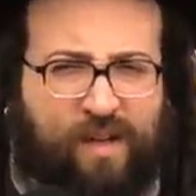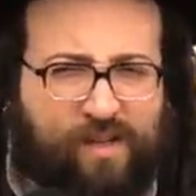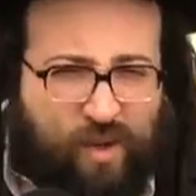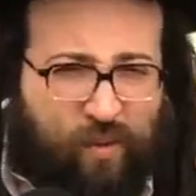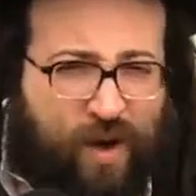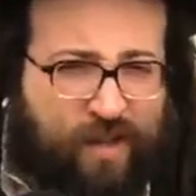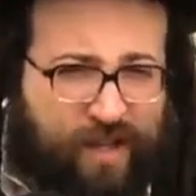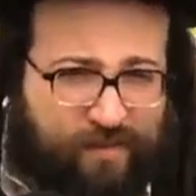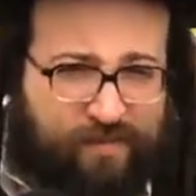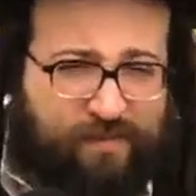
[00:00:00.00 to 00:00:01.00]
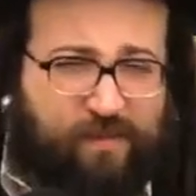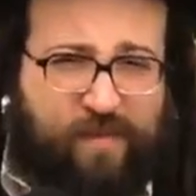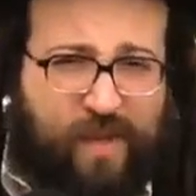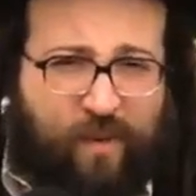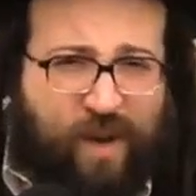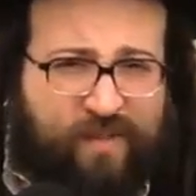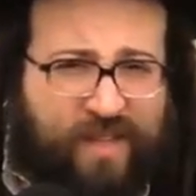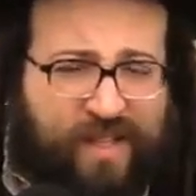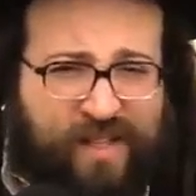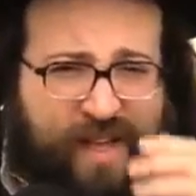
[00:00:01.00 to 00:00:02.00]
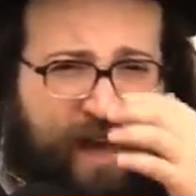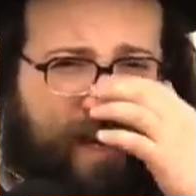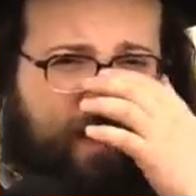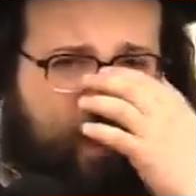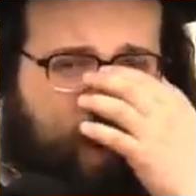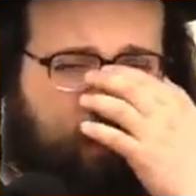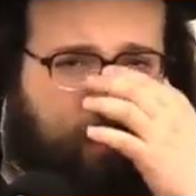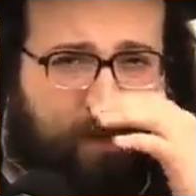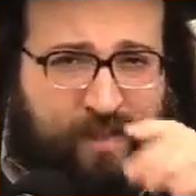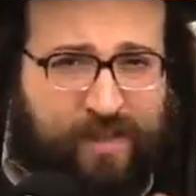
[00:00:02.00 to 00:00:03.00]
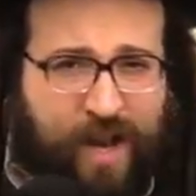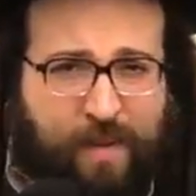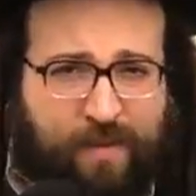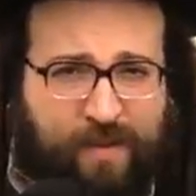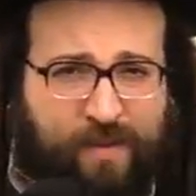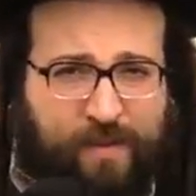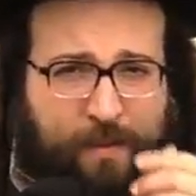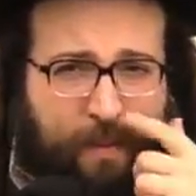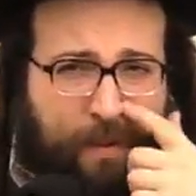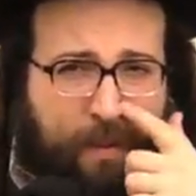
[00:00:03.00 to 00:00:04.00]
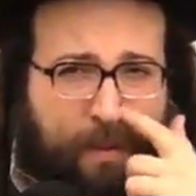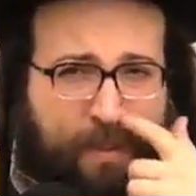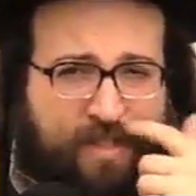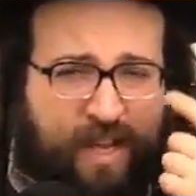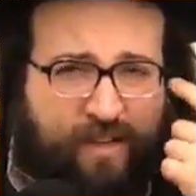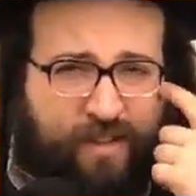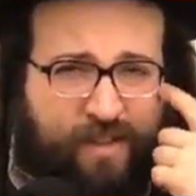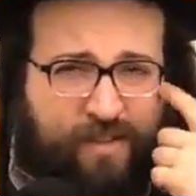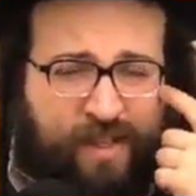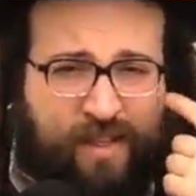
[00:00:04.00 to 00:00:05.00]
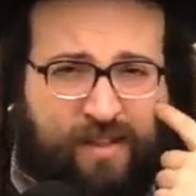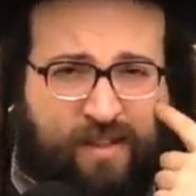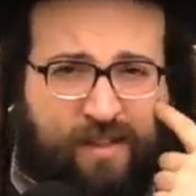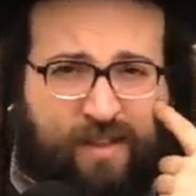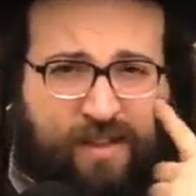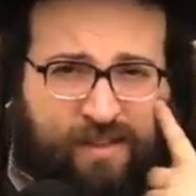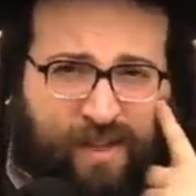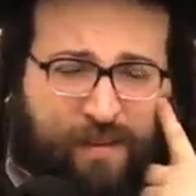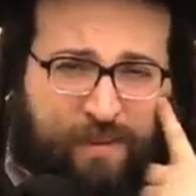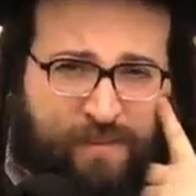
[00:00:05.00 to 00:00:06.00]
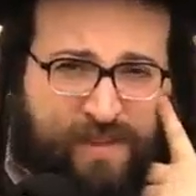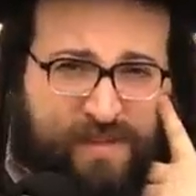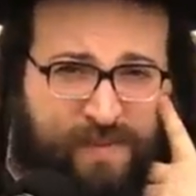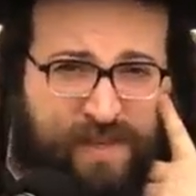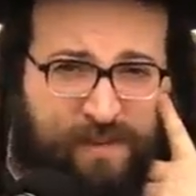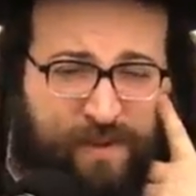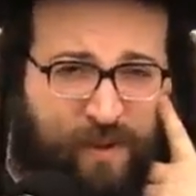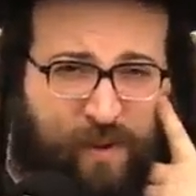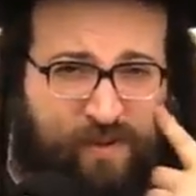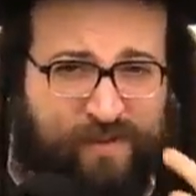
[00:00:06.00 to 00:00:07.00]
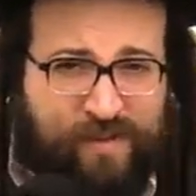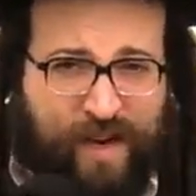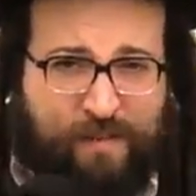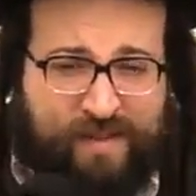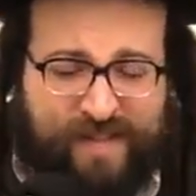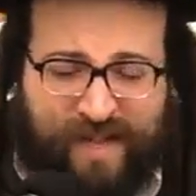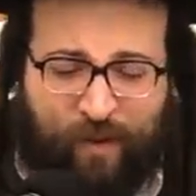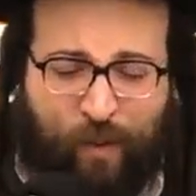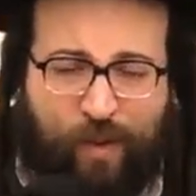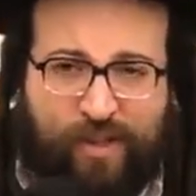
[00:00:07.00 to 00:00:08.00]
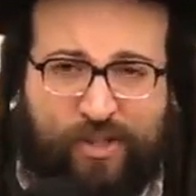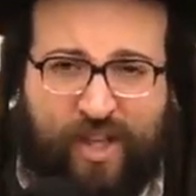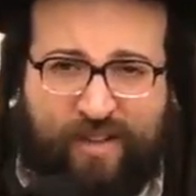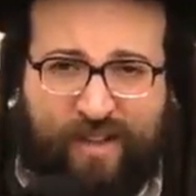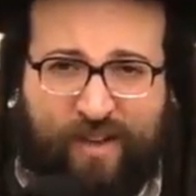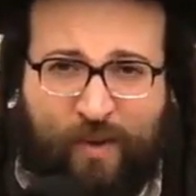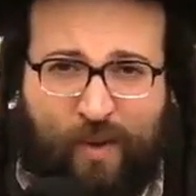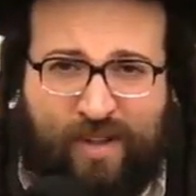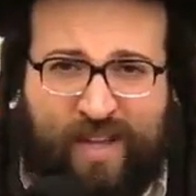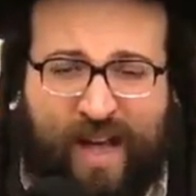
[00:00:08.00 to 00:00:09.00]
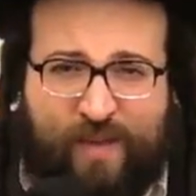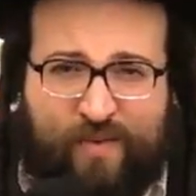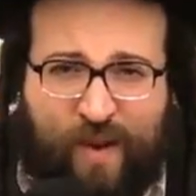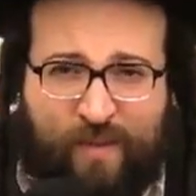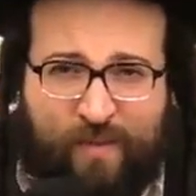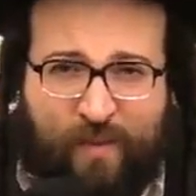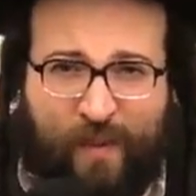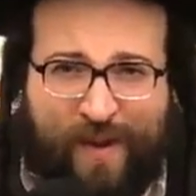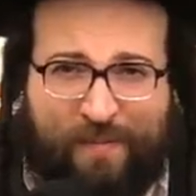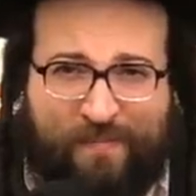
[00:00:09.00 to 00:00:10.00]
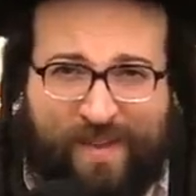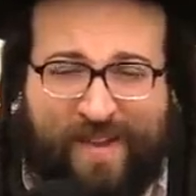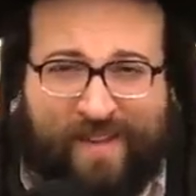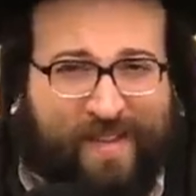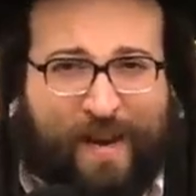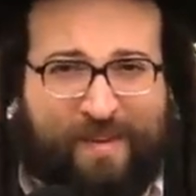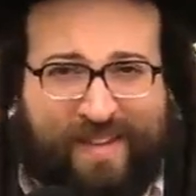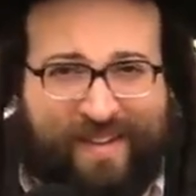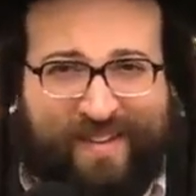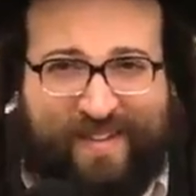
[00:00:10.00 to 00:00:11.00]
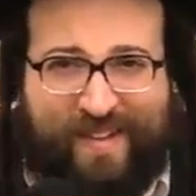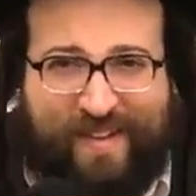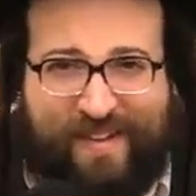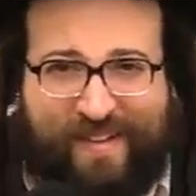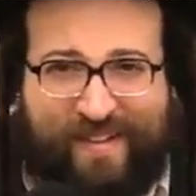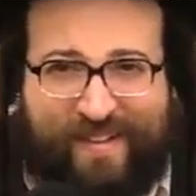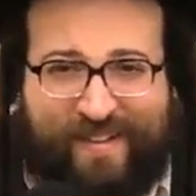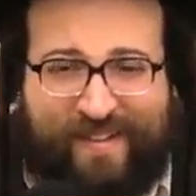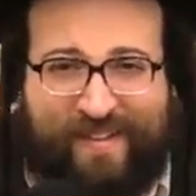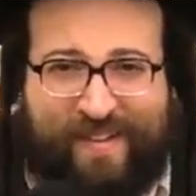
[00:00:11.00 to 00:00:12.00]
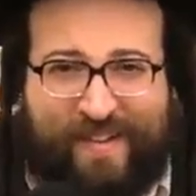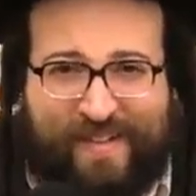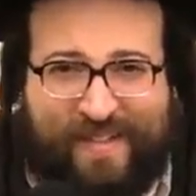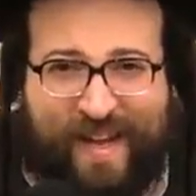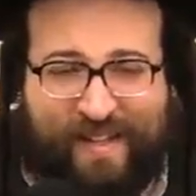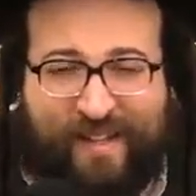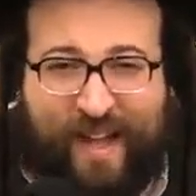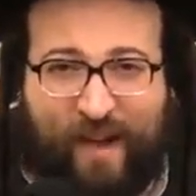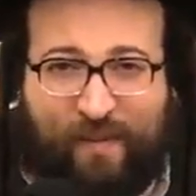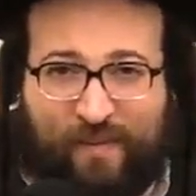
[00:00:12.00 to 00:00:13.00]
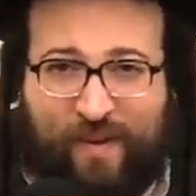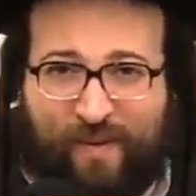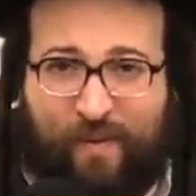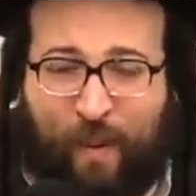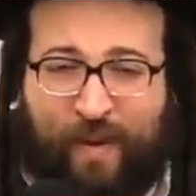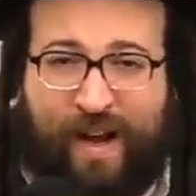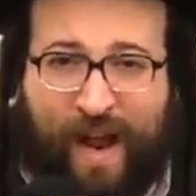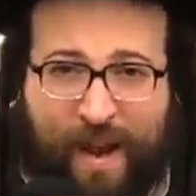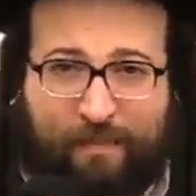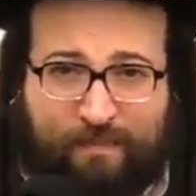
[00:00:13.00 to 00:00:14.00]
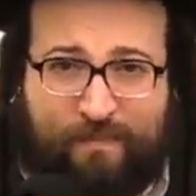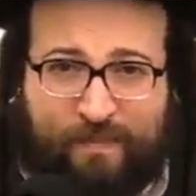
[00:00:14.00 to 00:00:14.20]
So one of the guys that come to the Rebbe, he start thinking the Rebbe means me, because the Rebbe say all the städtlich, all the towns from where the Rebbe didn't say the town from where I'm